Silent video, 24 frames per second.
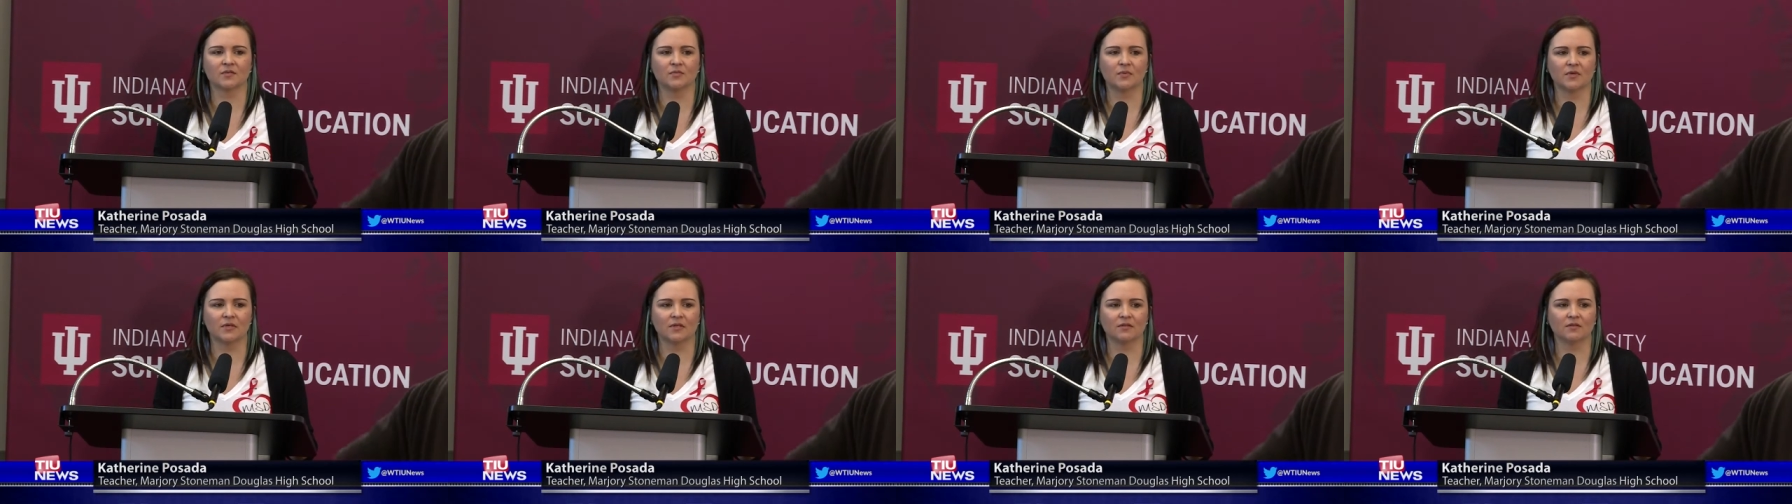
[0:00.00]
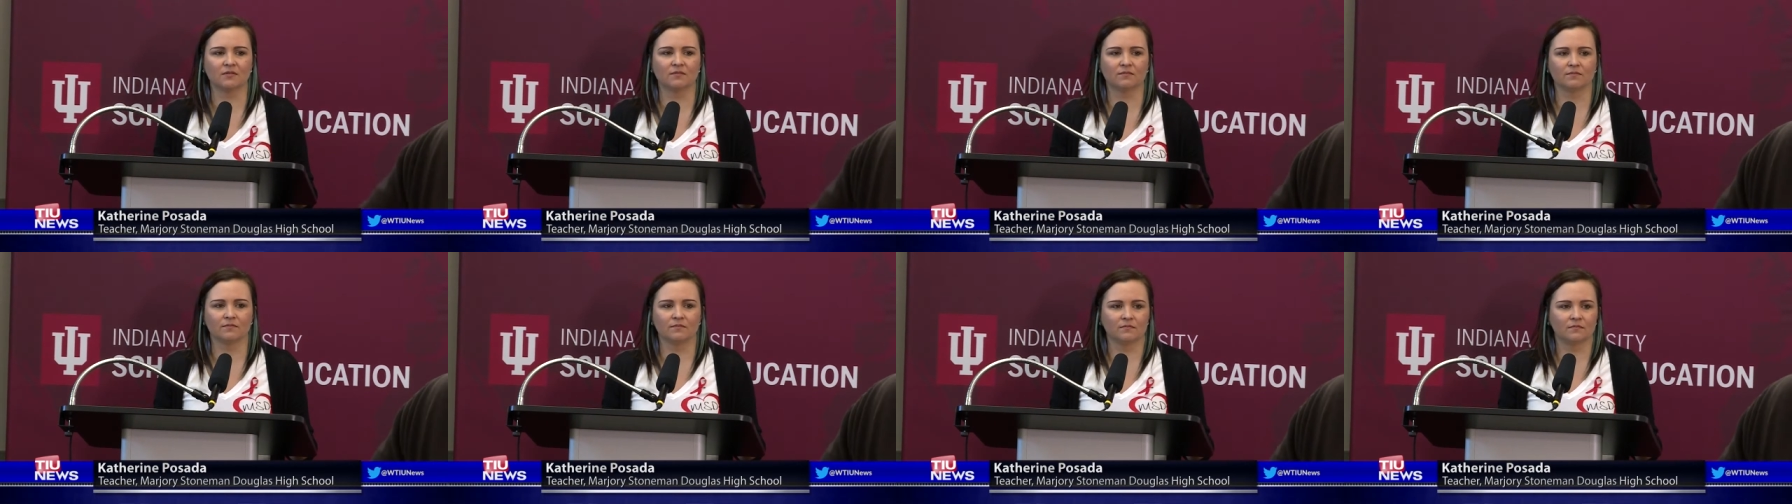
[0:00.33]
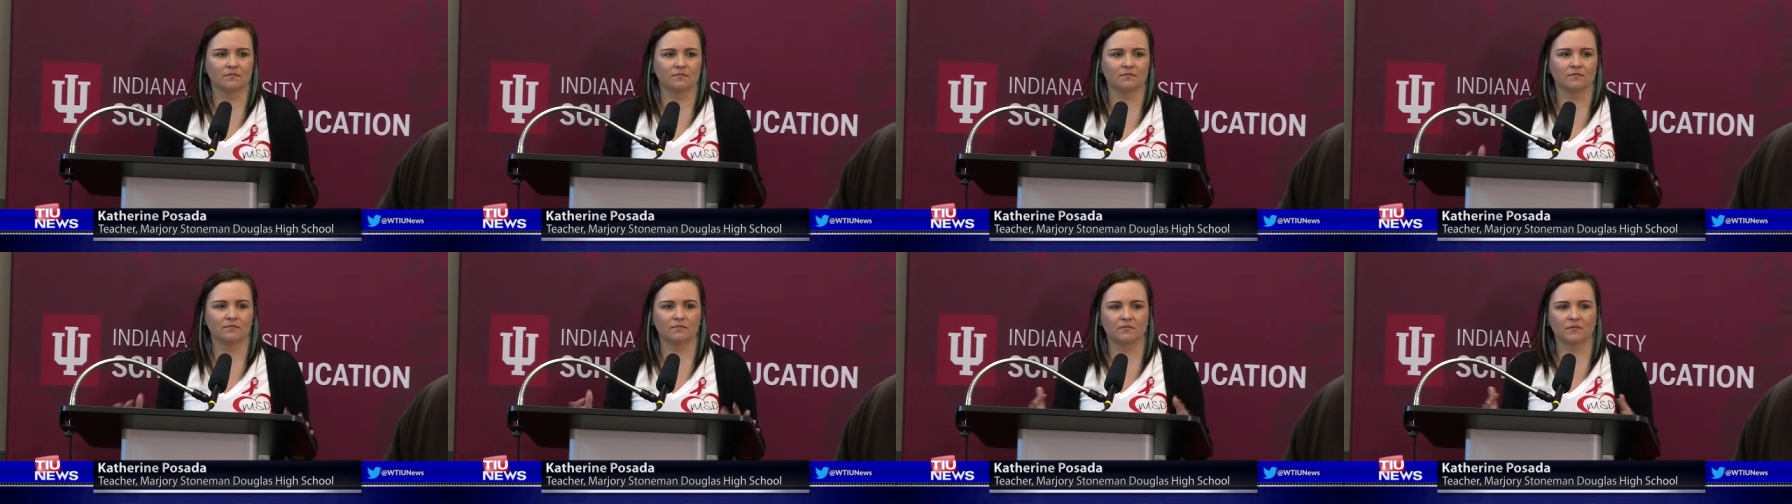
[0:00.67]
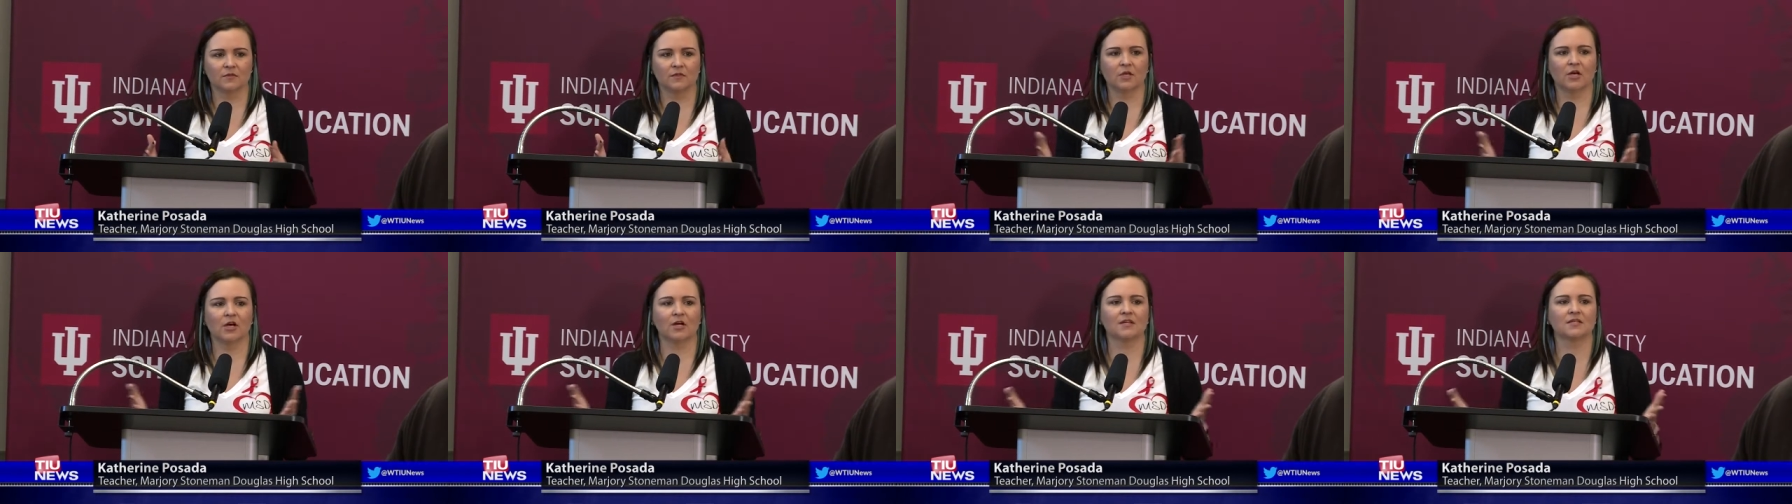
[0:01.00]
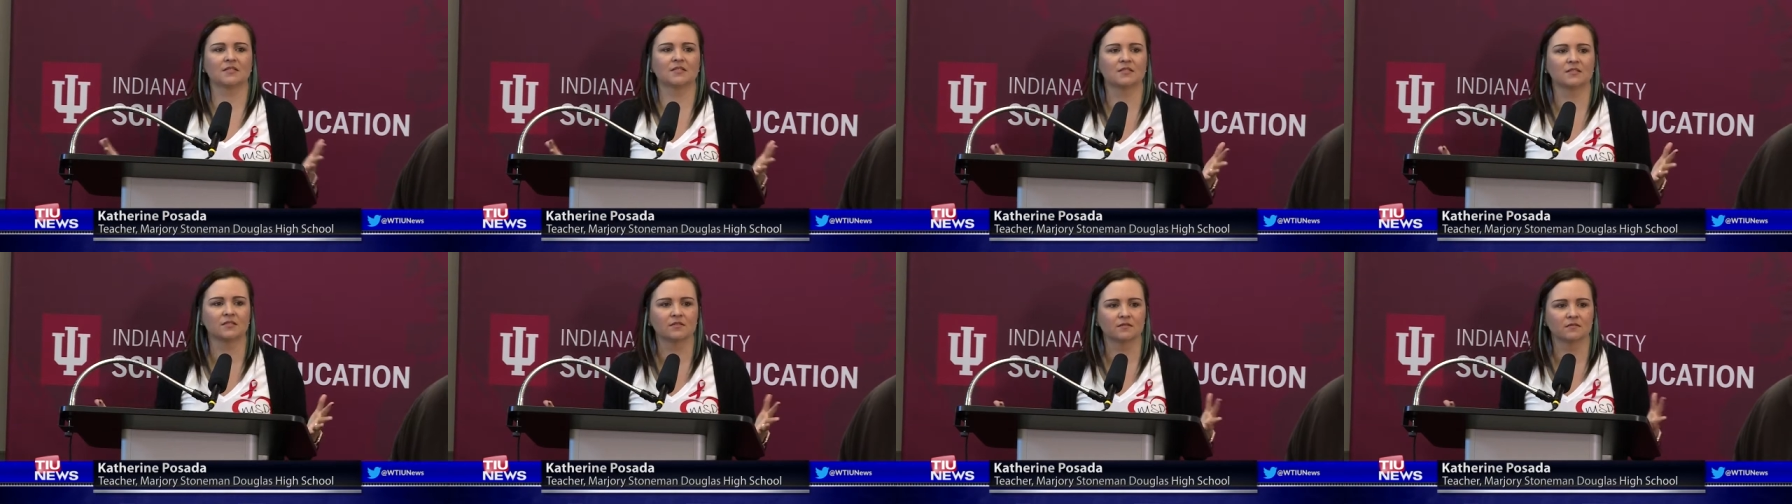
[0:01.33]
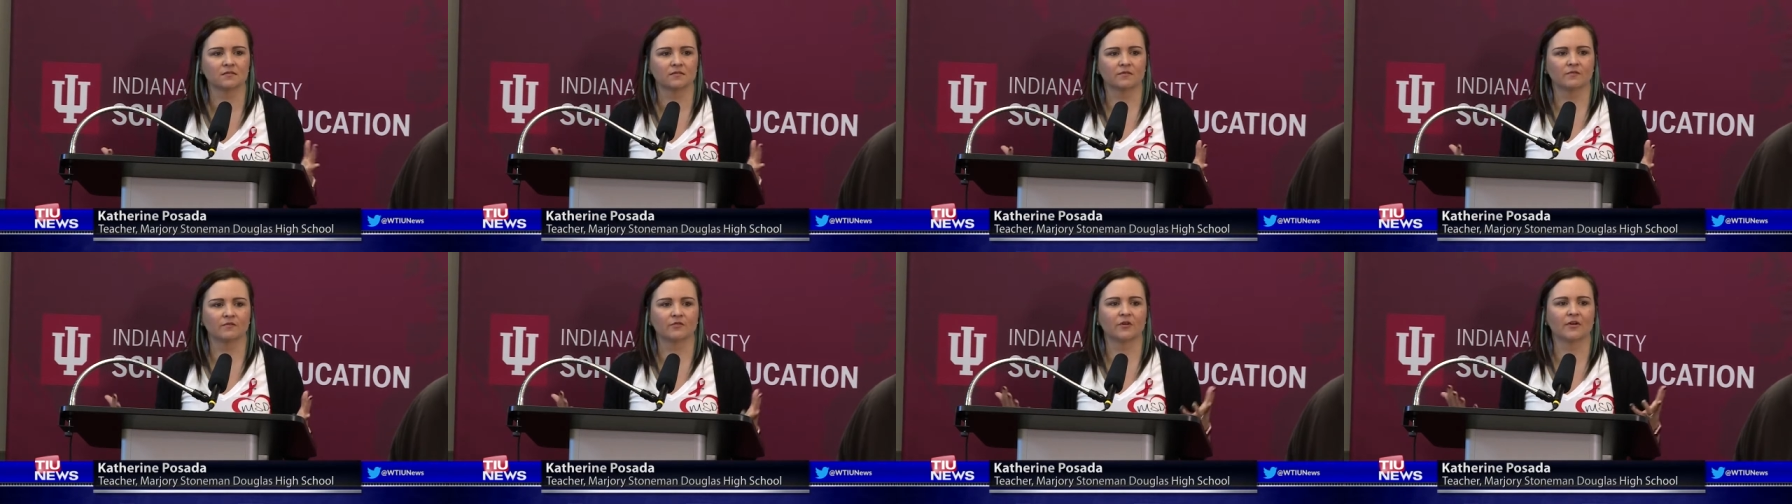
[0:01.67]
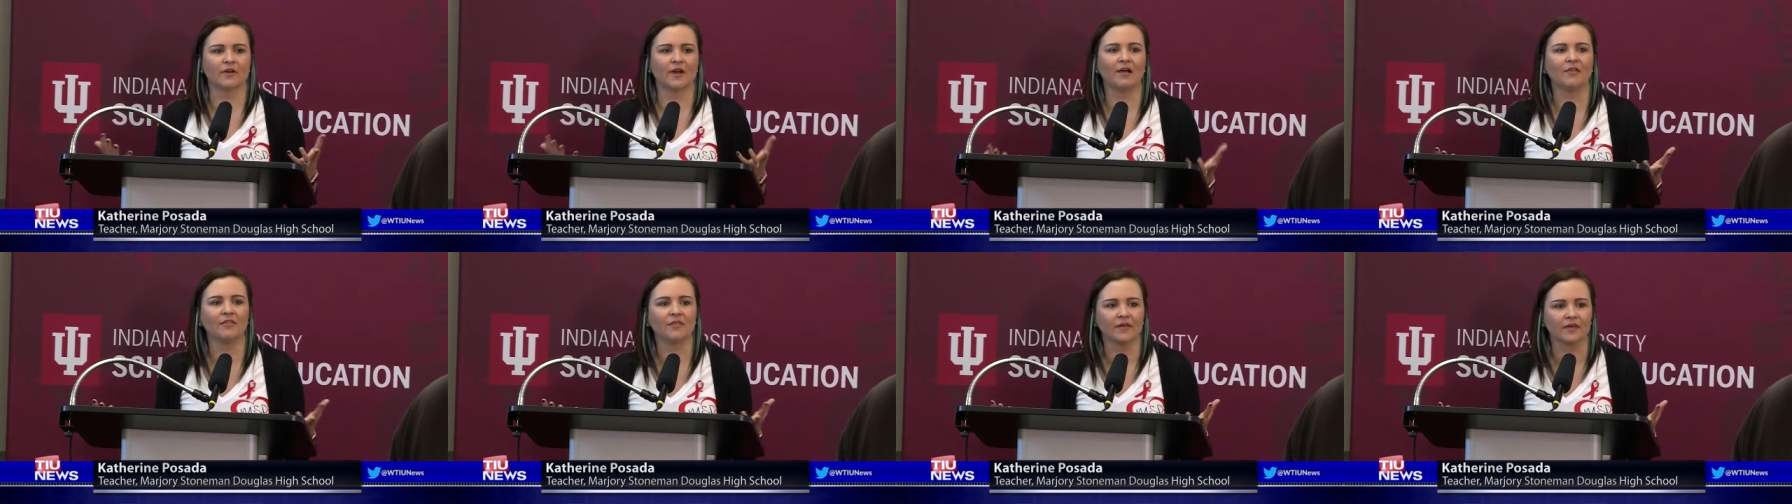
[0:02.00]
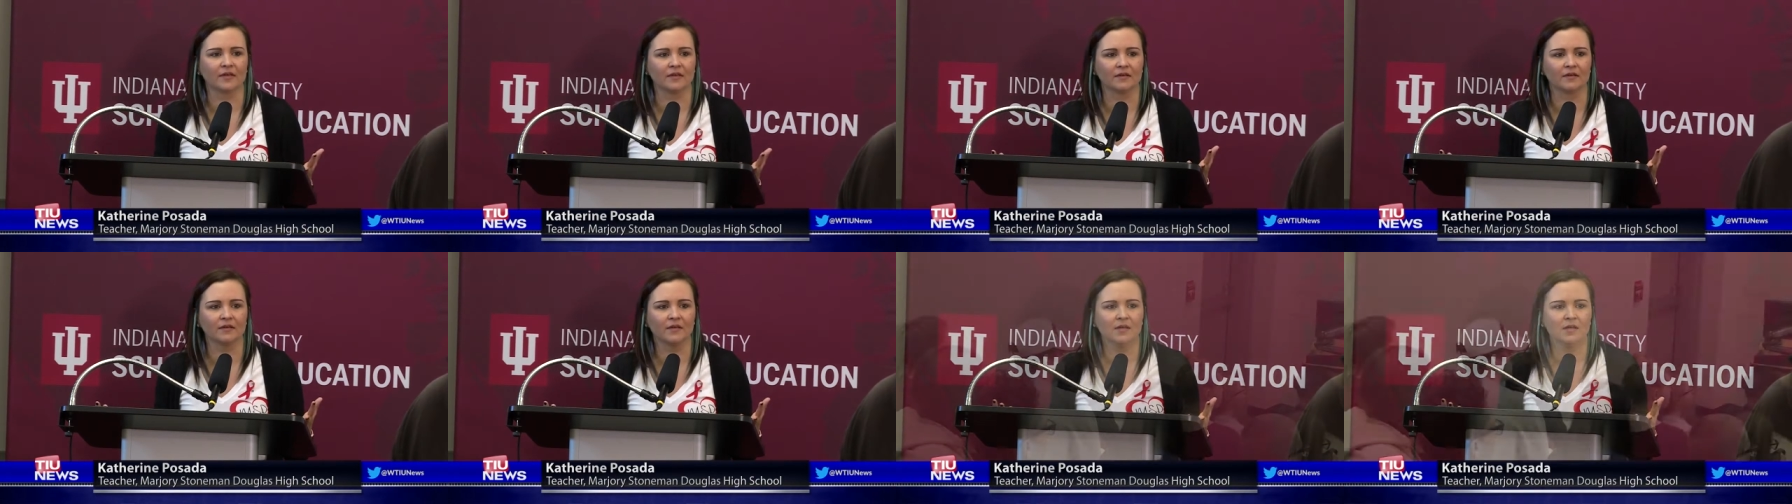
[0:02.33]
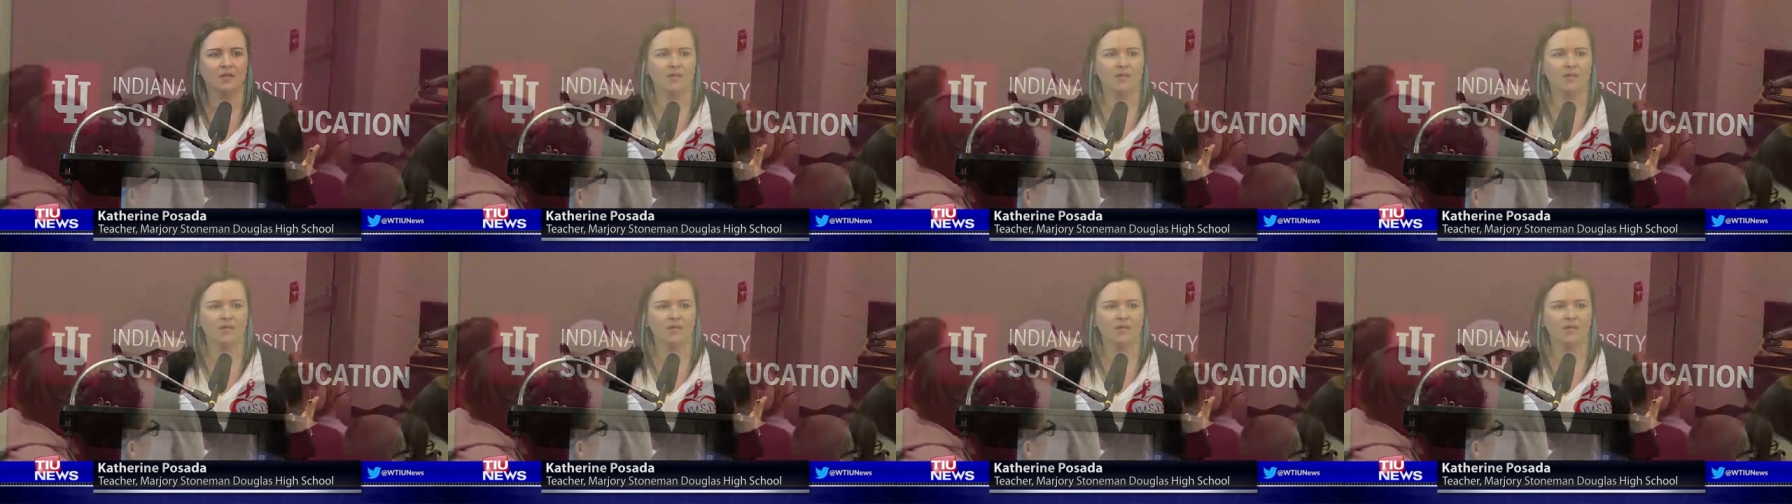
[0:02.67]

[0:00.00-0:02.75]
be lost for nothing.